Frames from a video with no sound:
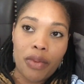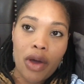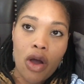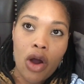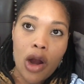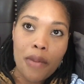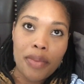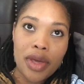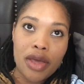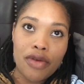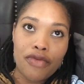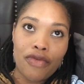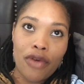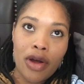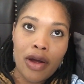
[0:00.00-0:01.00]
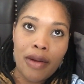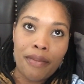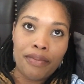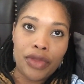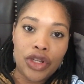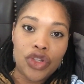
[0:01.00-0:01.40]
heartbeat from the